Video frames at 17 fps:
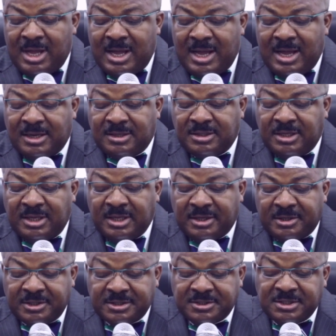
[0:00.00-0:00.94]
and
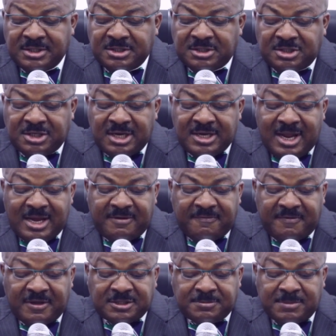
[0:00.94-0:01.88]
increasing trade and
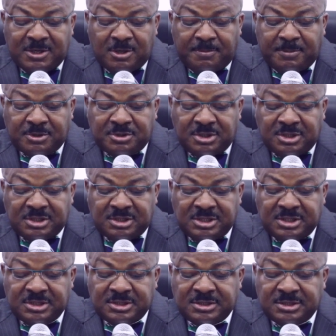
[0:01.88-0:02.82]
investment
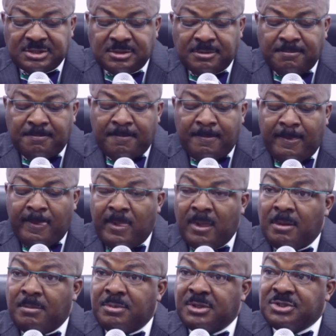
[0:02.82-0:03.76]
opportunities
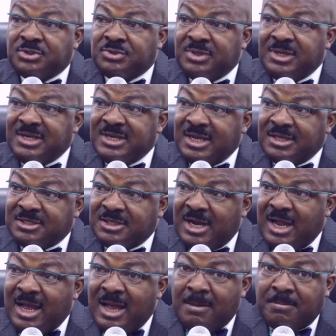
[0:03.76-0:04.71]
between
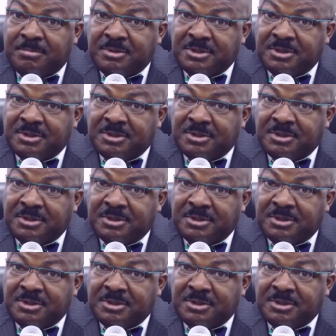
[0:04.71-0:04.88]
Nigeria and